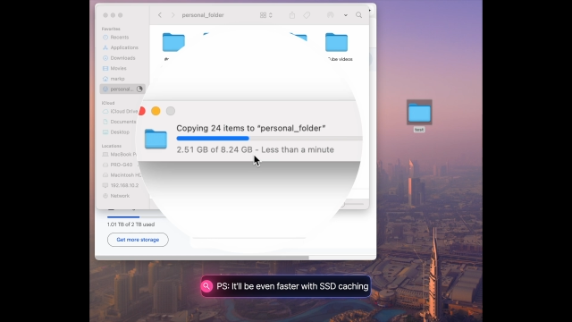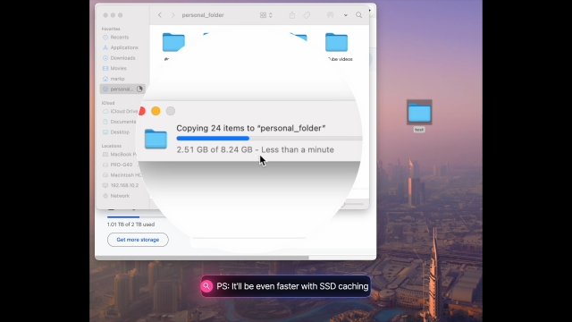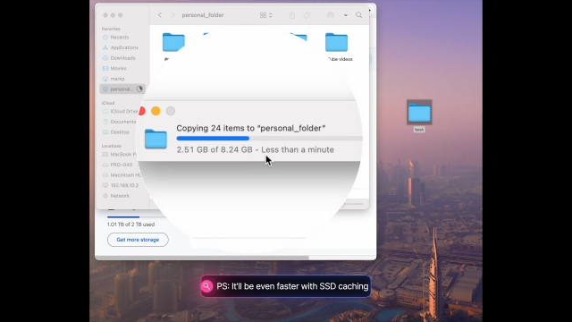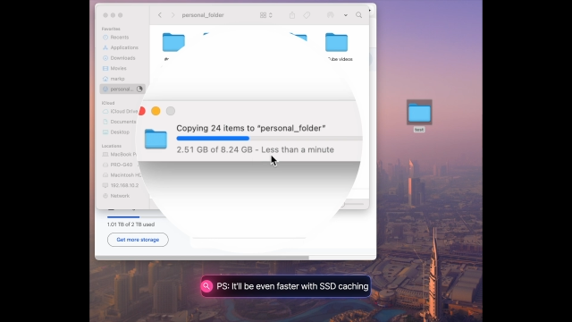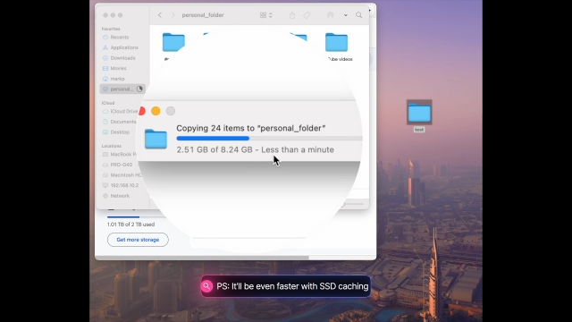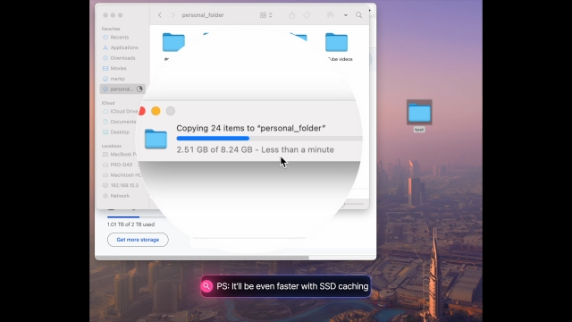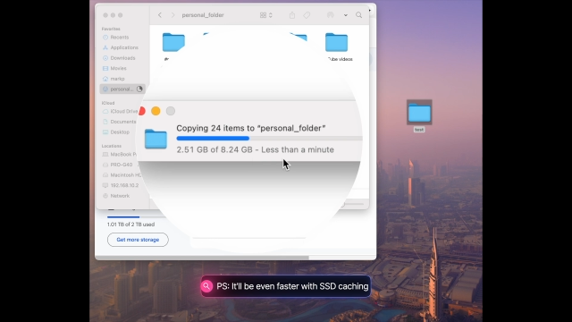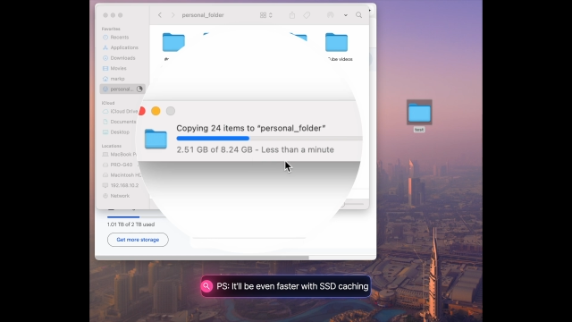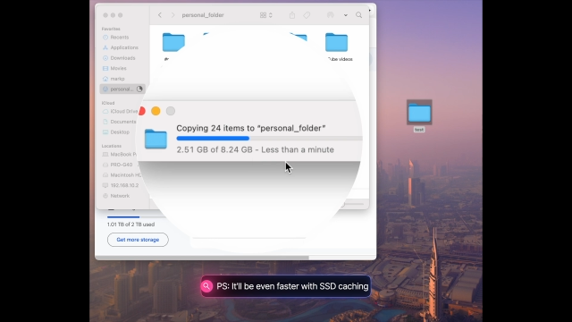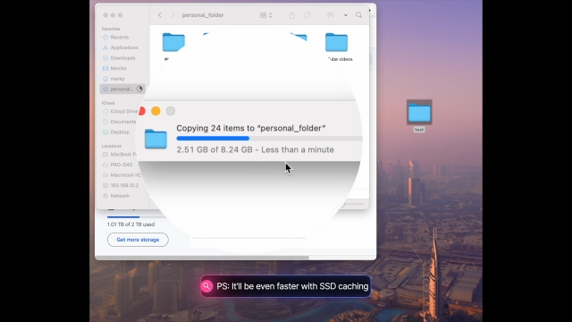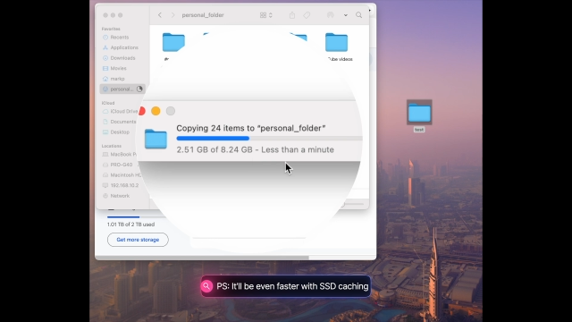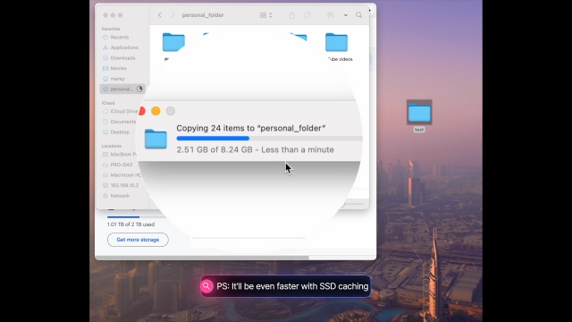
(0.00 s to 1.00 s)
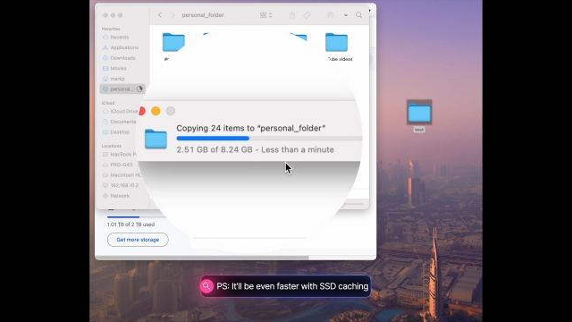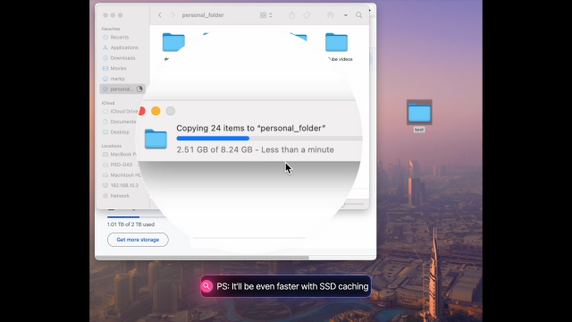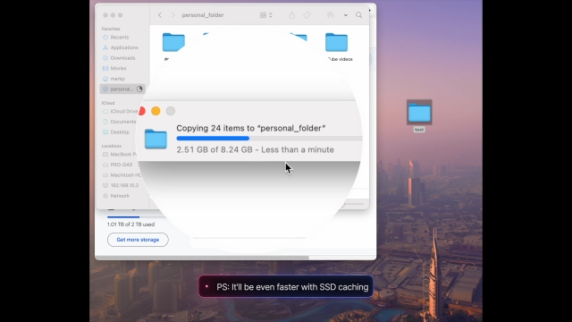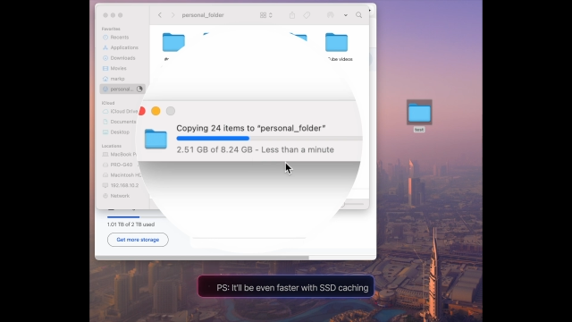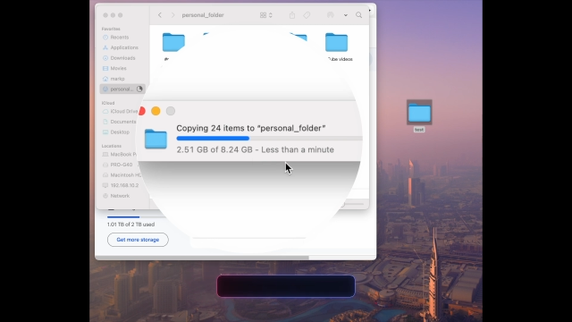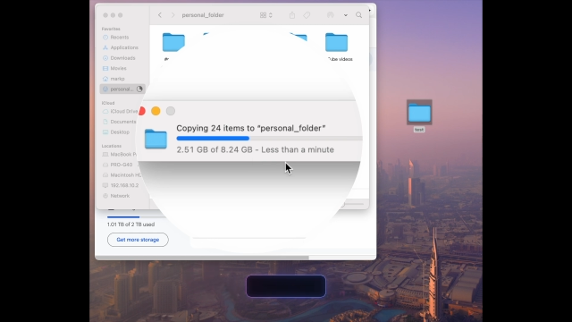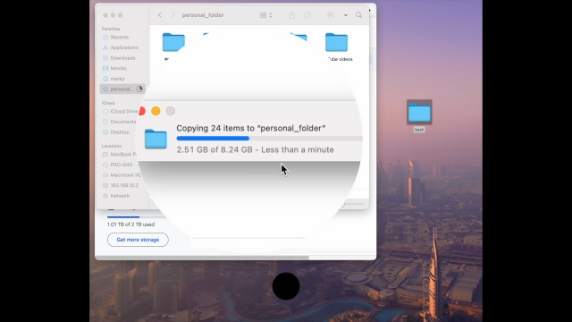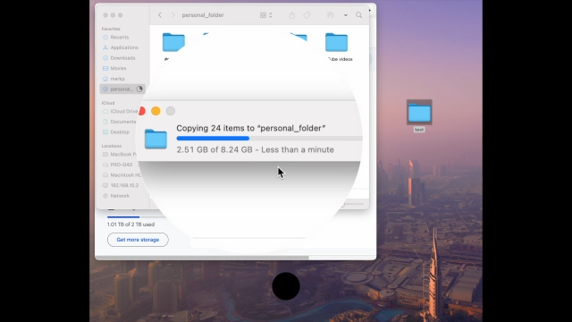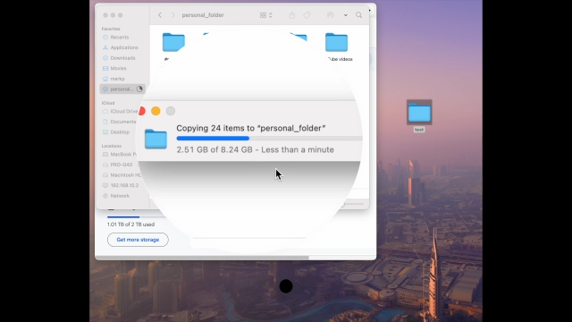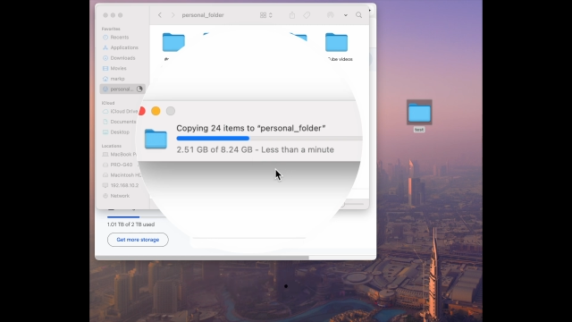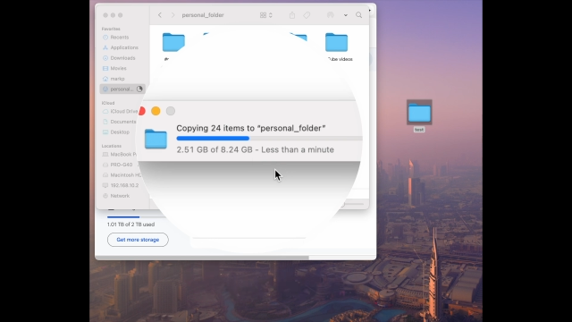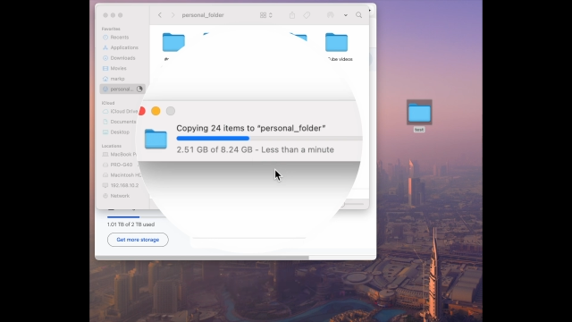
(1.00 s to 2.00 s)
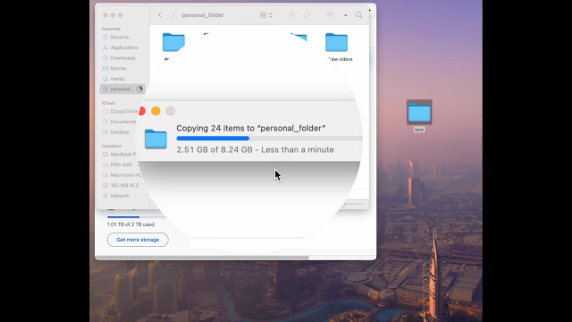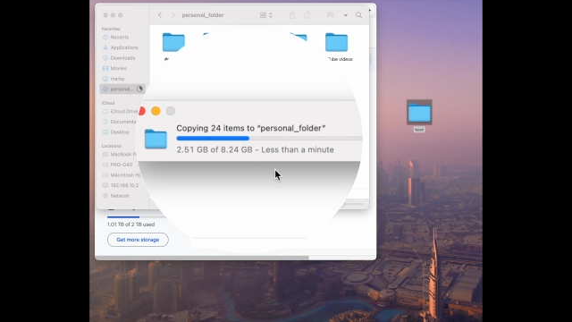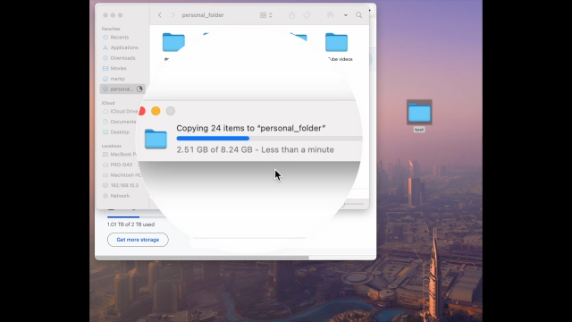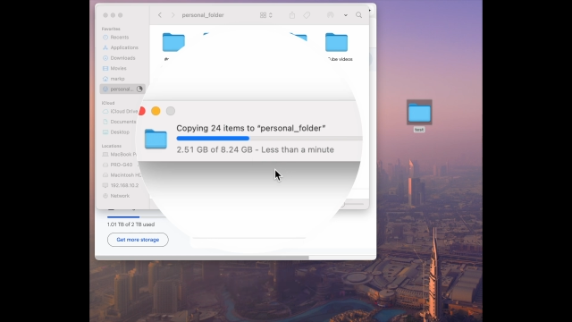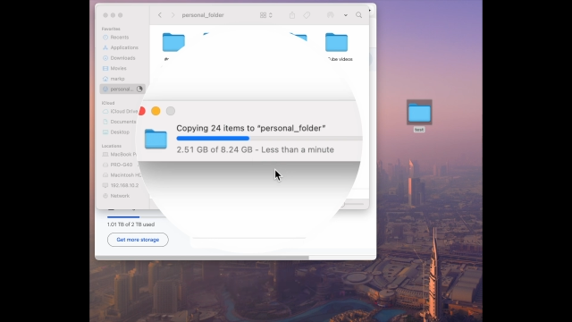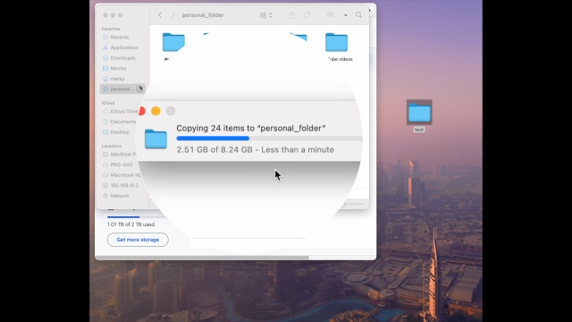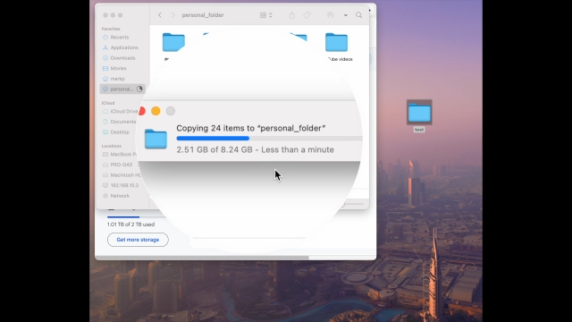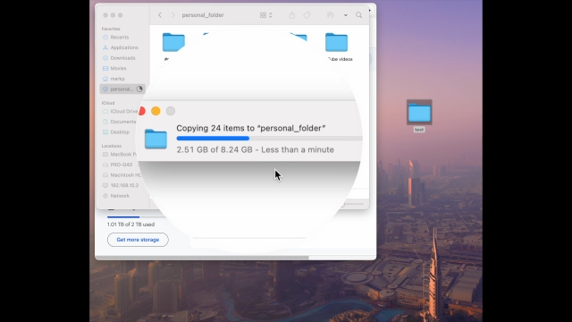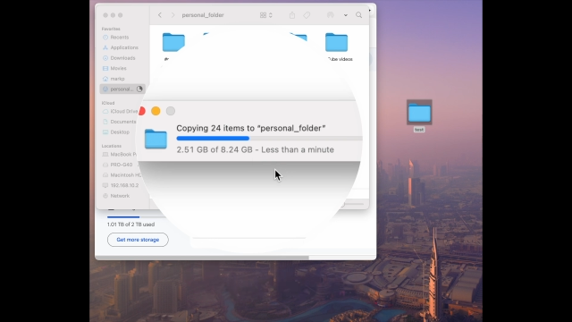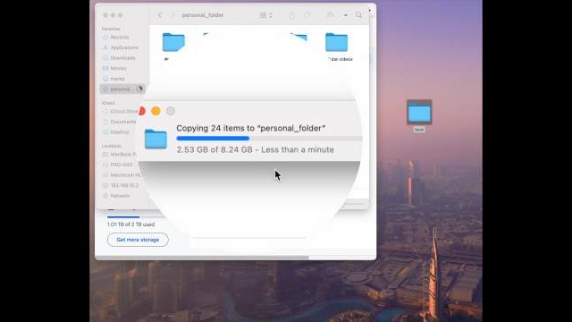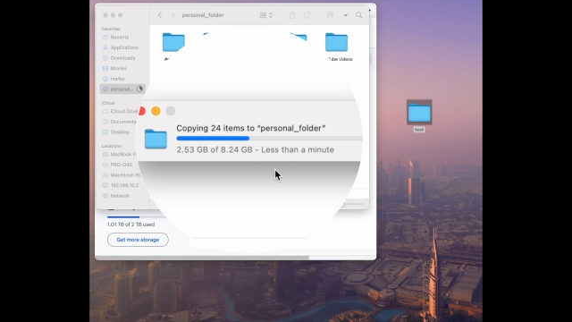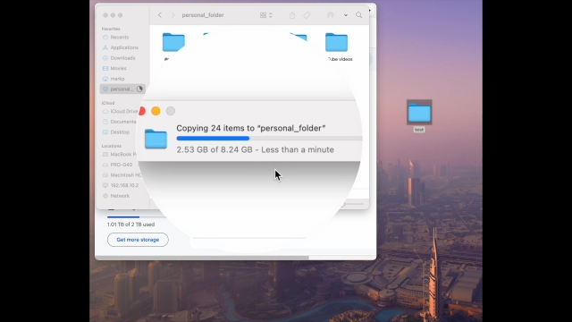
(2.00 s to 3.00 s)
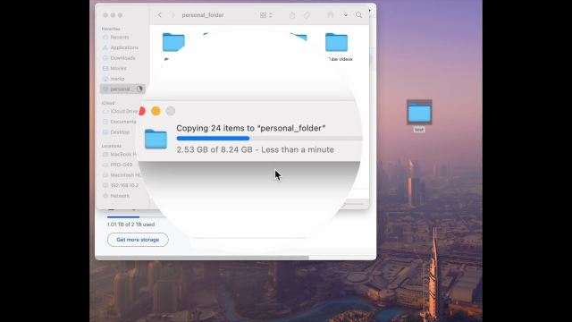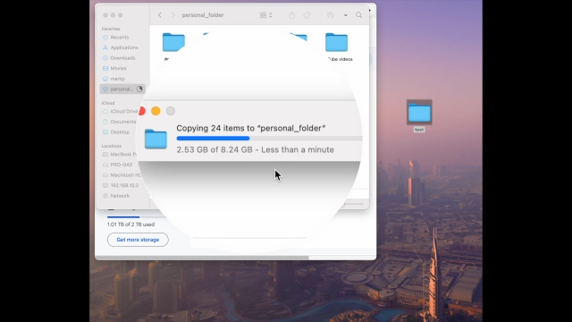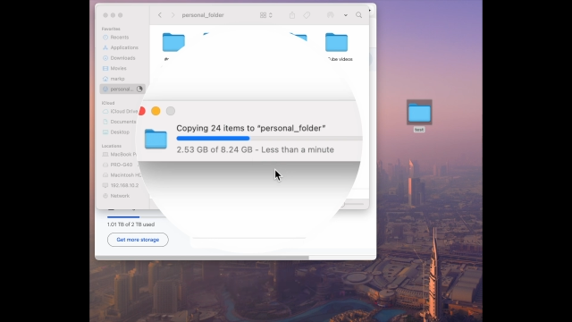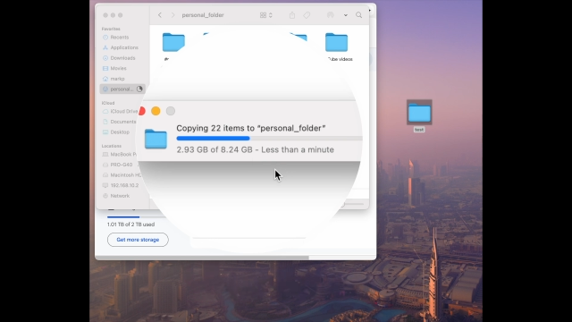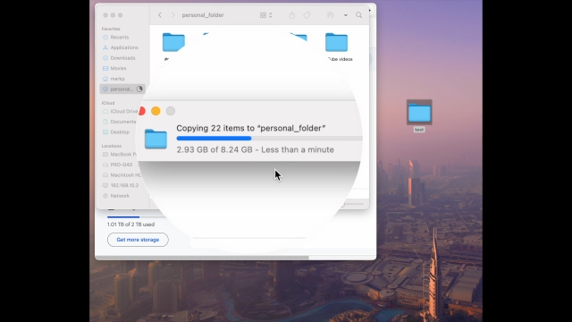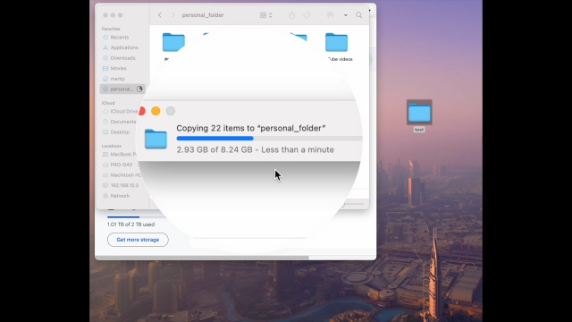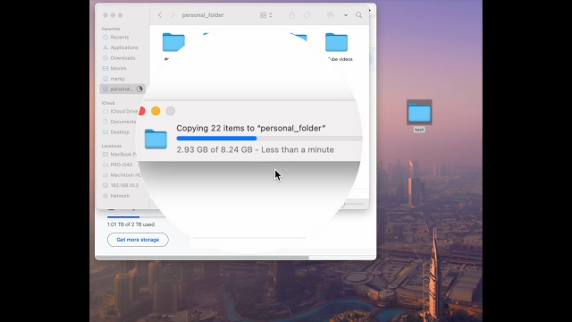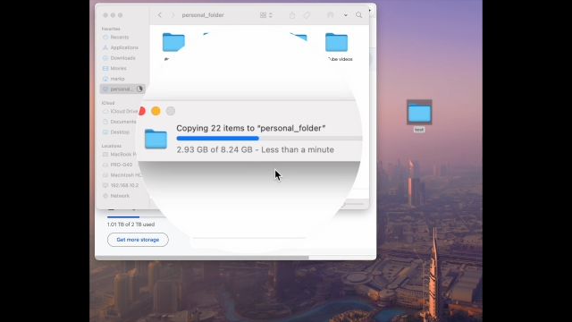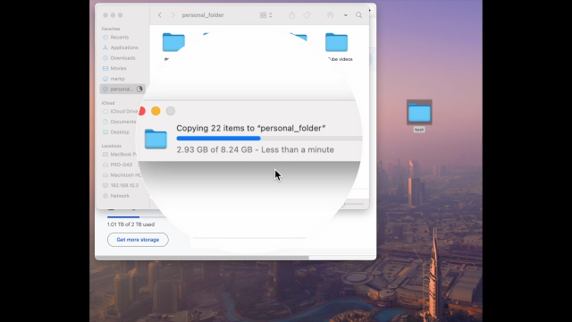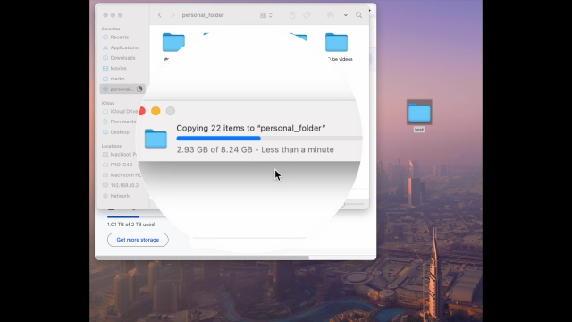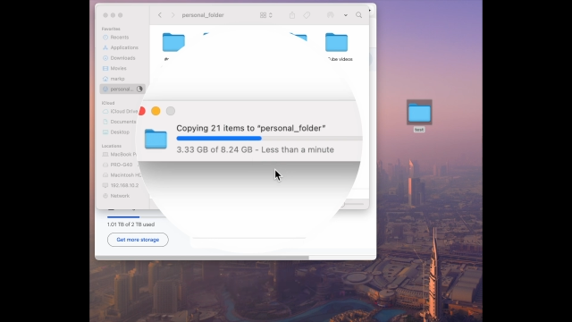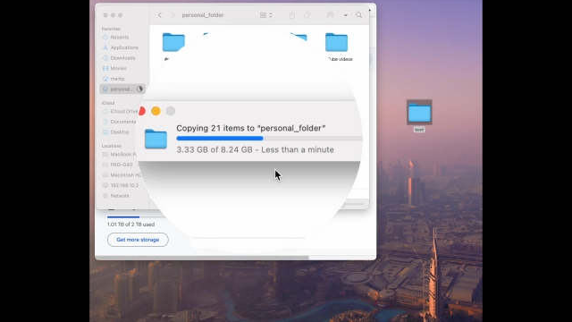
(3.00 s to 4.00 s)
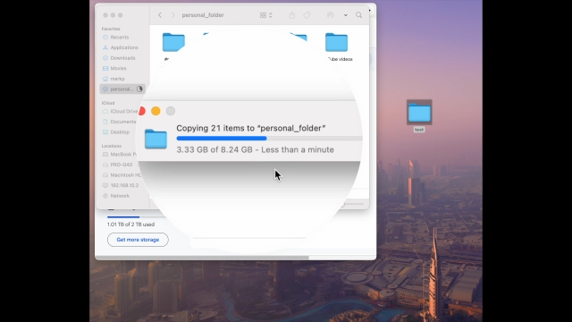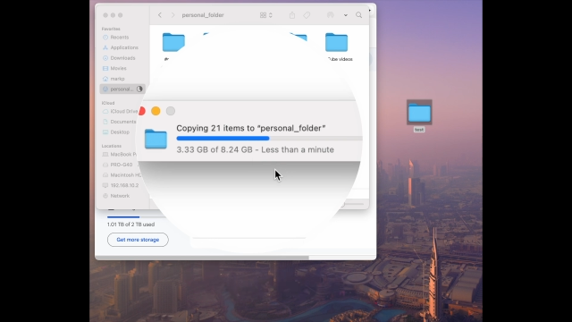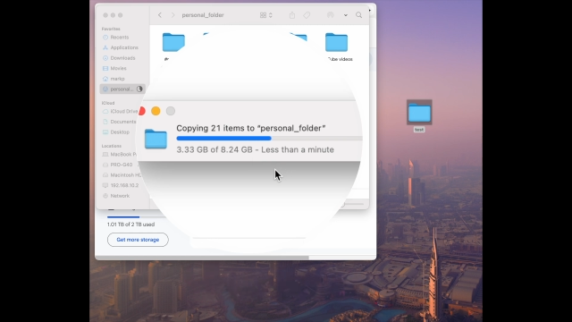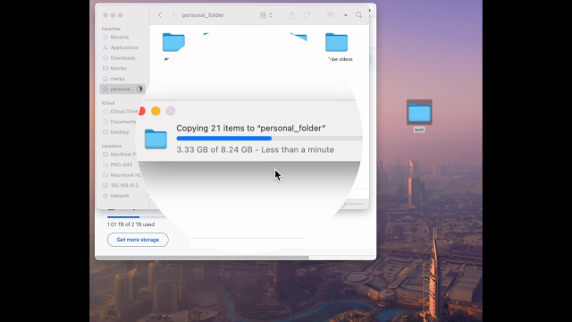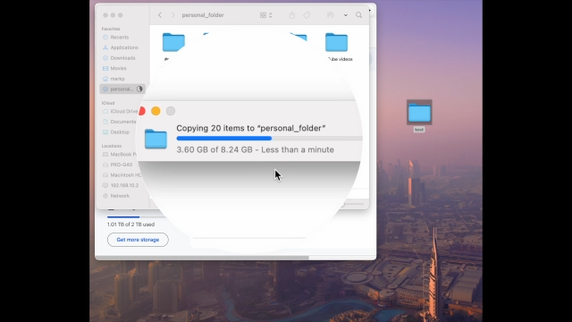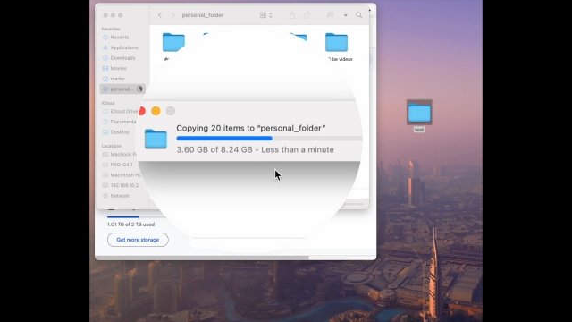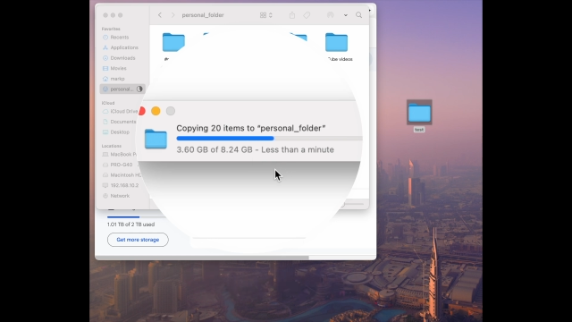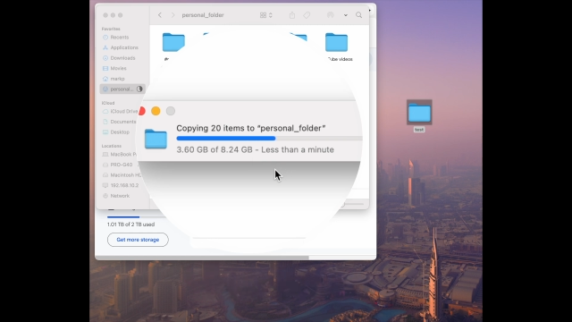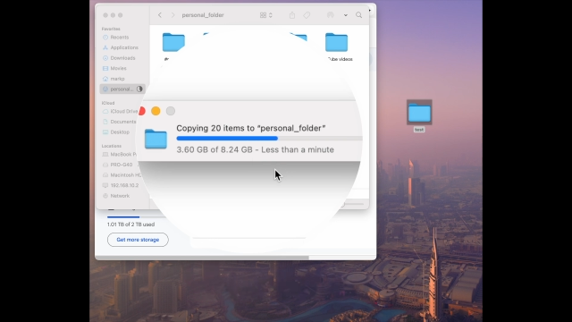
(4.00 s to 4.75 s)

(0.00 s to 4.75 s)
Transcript: No face is visible, so there are no lips to read.